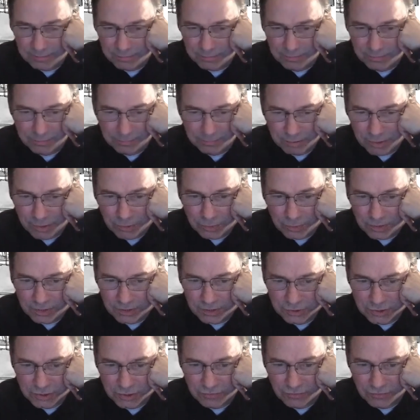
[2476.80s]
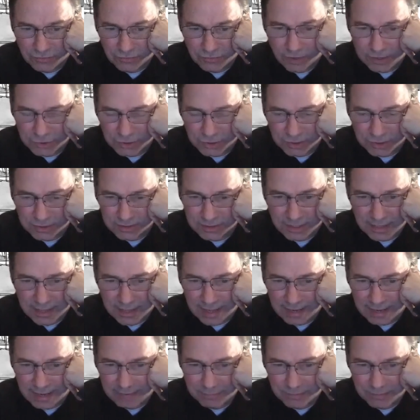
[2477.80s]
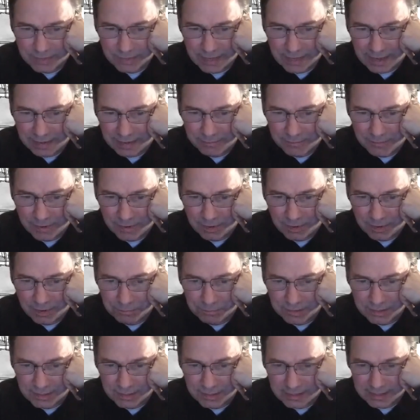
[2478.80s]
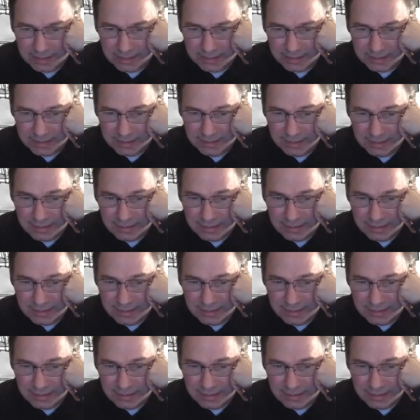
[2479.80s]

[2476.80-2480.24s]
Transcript: Polish and Russian, so that became complicated.